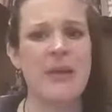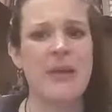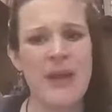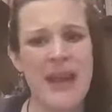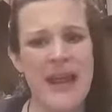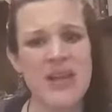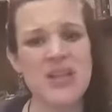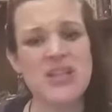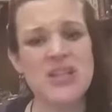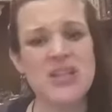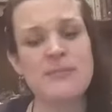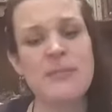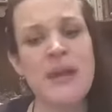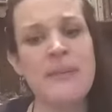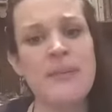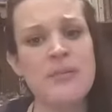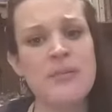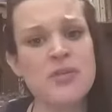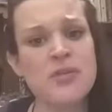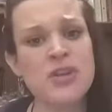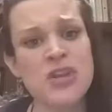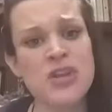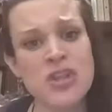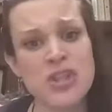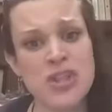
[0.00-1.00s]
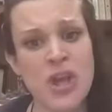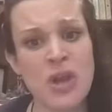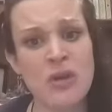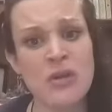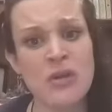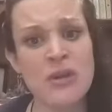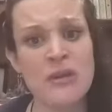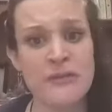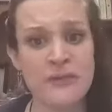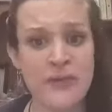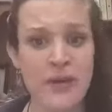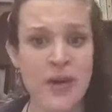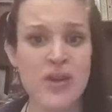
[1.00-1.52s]
Well, actually, maybe I'm just going to show
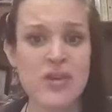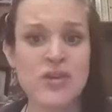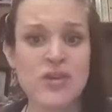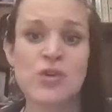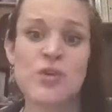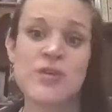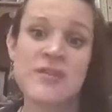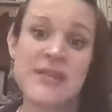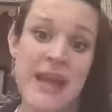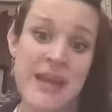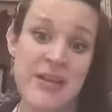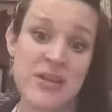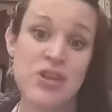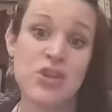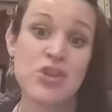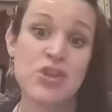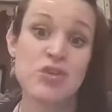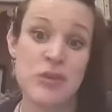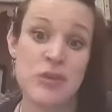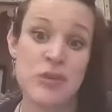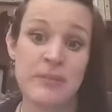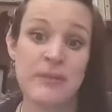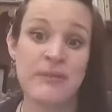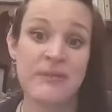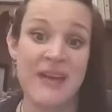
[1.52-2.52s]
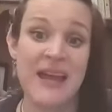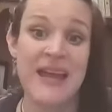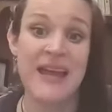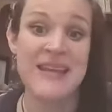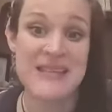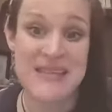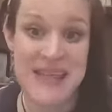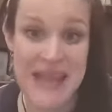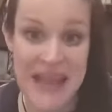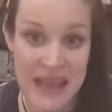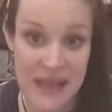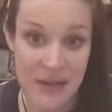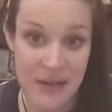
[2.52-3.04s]
you the first course, how to strip a van
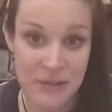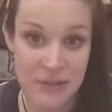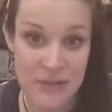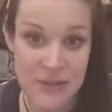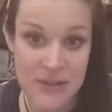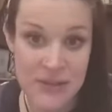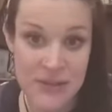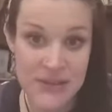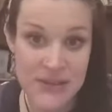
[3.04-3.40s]
down.